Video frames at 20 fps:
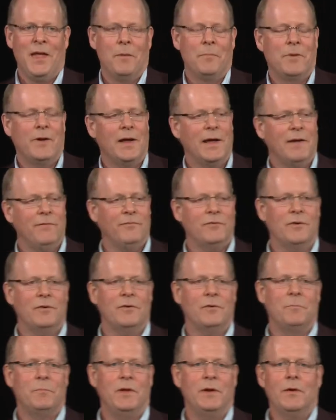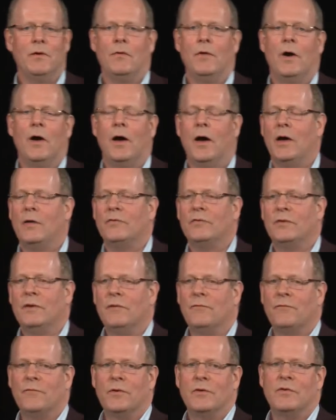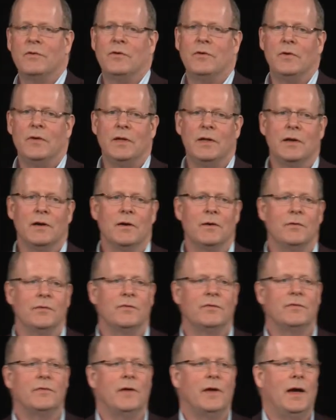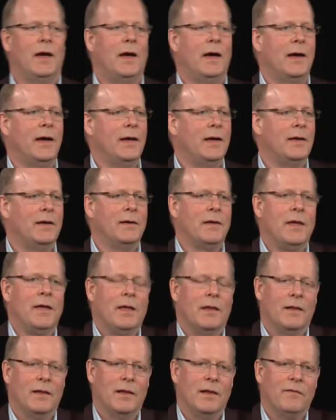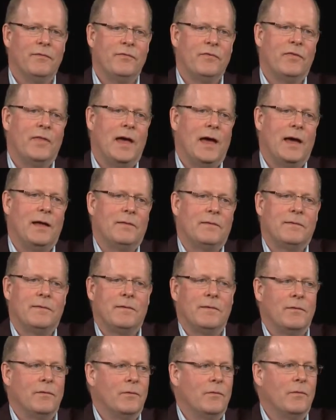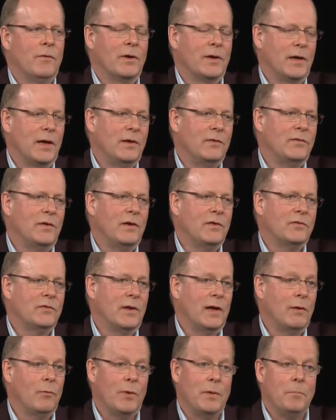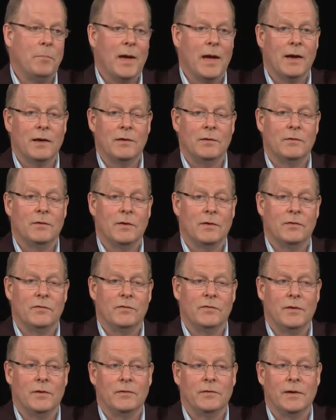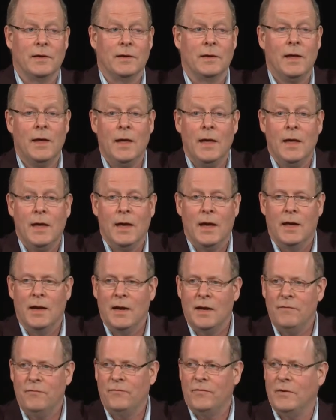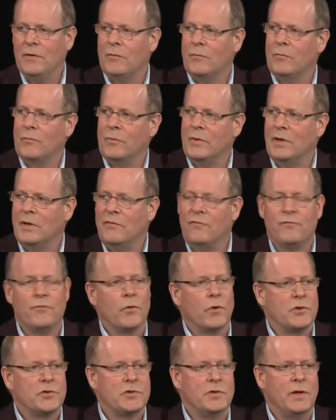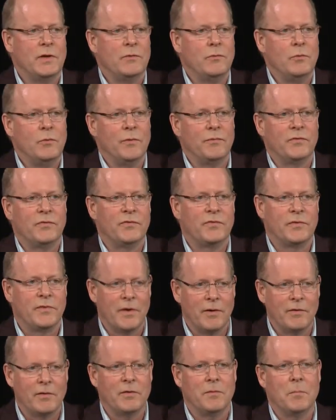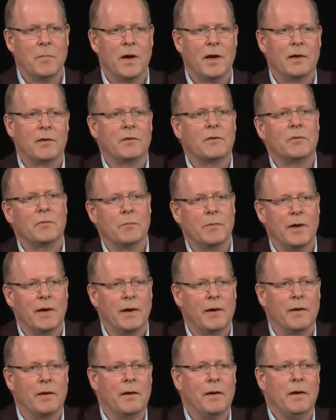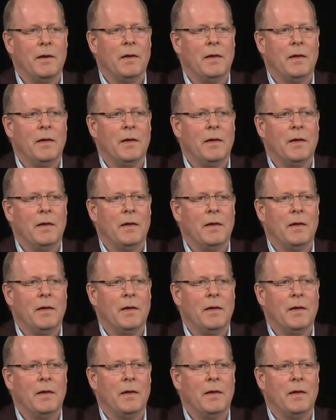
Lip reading: But after being on the hot seat for 2 years, I left that organization. I went back into consulting. And I feel really fortunate to have started my career